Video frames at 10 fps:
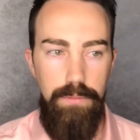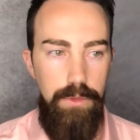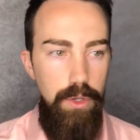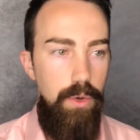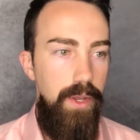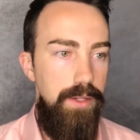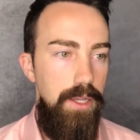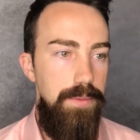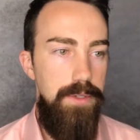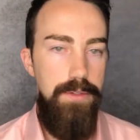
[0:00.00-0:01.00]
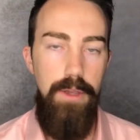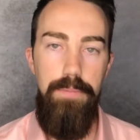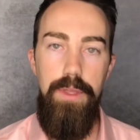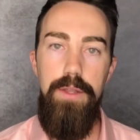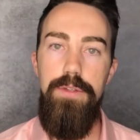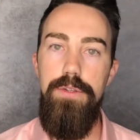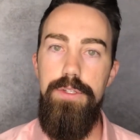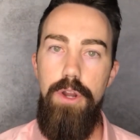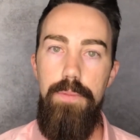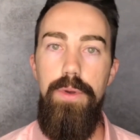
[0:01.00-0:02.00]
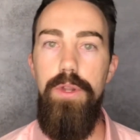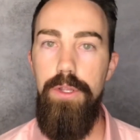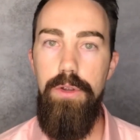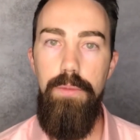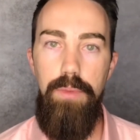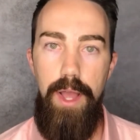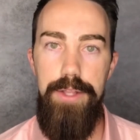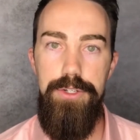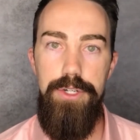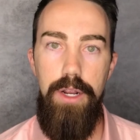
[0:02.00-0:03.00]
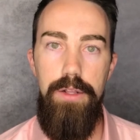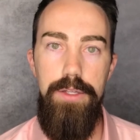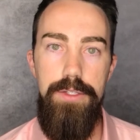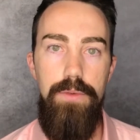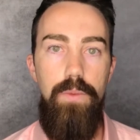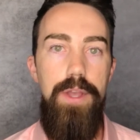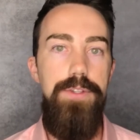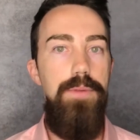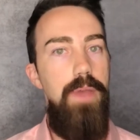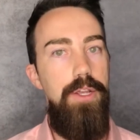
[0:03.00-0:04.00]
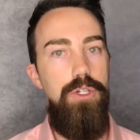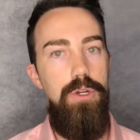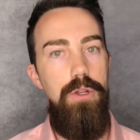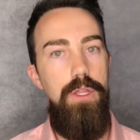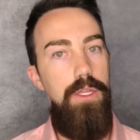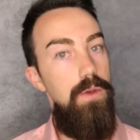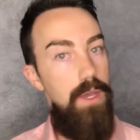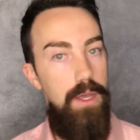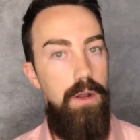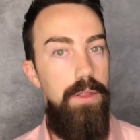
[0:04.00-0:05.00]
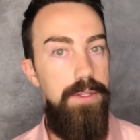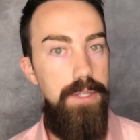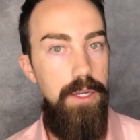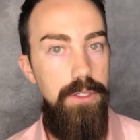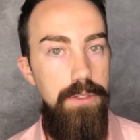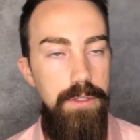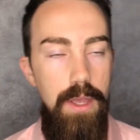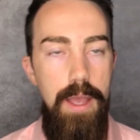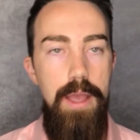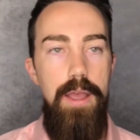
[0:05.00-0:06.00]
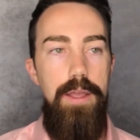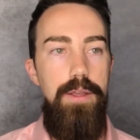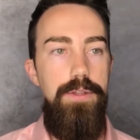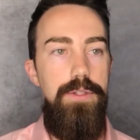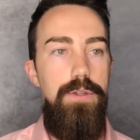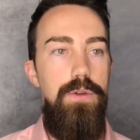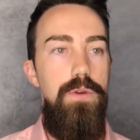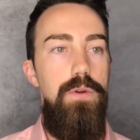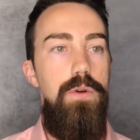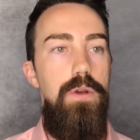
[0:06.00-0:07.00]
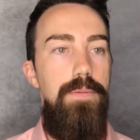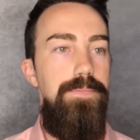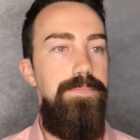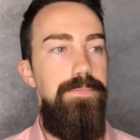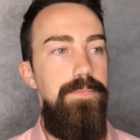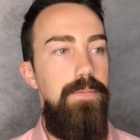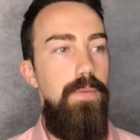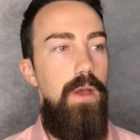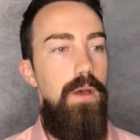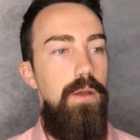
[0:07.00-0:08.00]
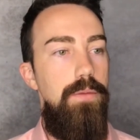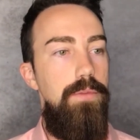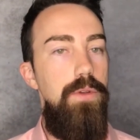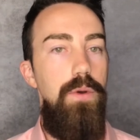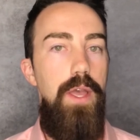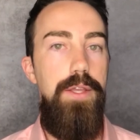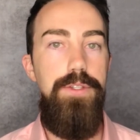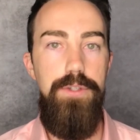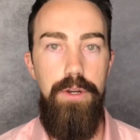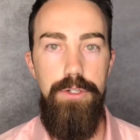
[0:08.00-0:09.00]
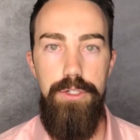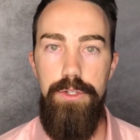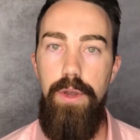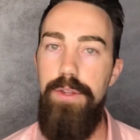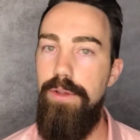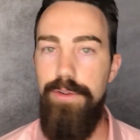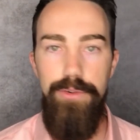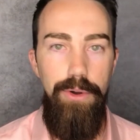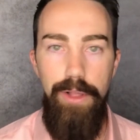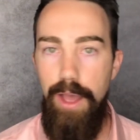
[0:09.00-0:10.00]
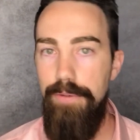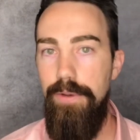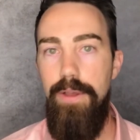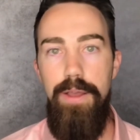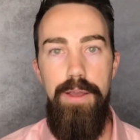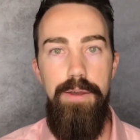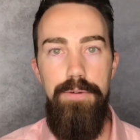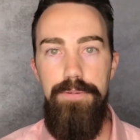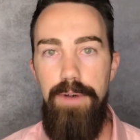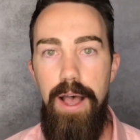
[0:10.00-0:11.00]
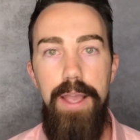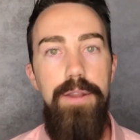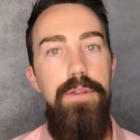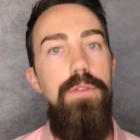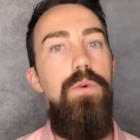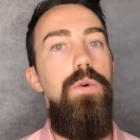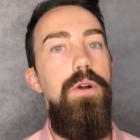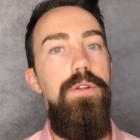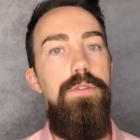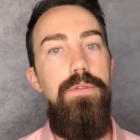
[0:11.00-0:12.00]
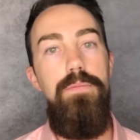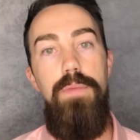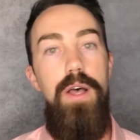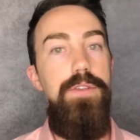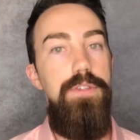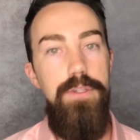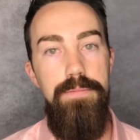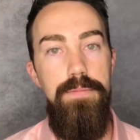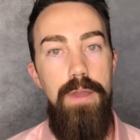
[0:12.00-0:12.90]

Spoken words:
two quick tips, so something to start building your compliance checklist and ways to make sure that you hit all the sections is to do a search. So I do Control F, find the words must,